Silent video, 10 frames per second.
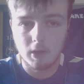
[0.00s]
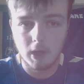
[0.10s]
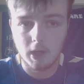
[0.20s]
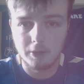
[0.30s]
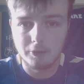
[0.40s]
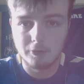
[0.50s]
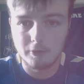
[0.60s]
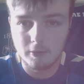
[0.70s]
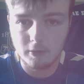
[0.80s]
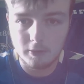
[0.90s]
And
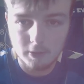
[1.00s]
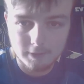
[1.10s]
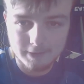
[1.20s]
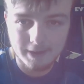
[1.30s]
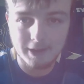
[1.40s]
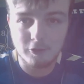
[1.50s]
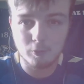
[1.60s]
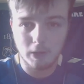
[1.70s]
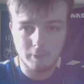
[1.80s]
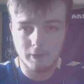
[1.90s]
that is
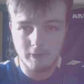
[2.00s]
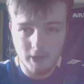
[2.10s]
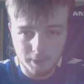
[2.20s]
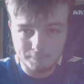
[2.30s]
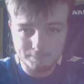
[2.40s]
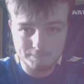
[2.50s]
where we're at.